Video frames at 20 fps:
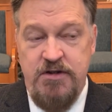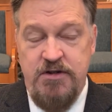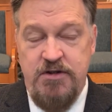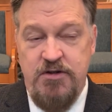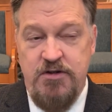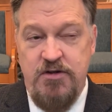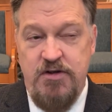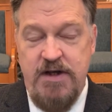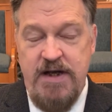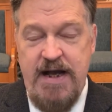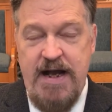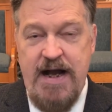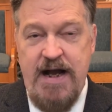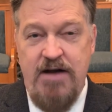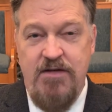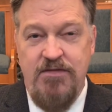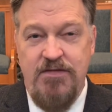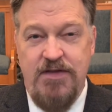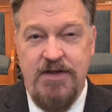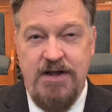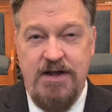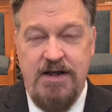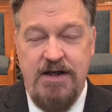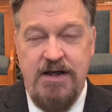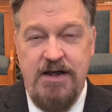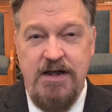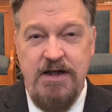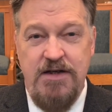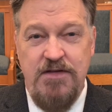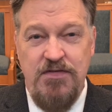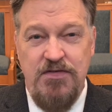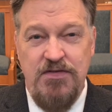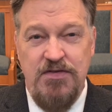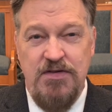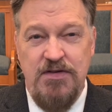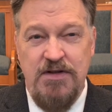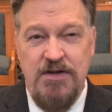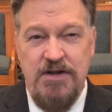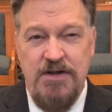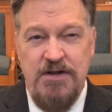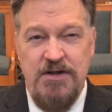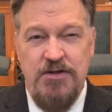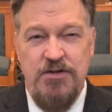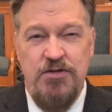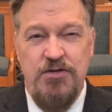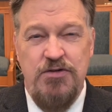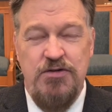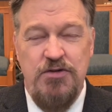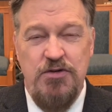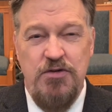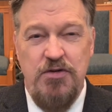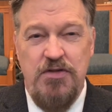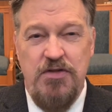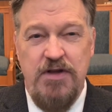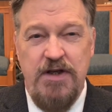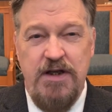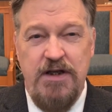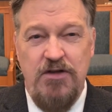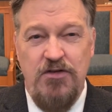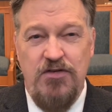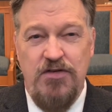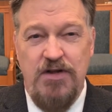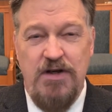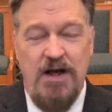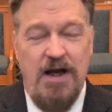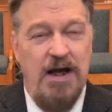who have the gifts to do things that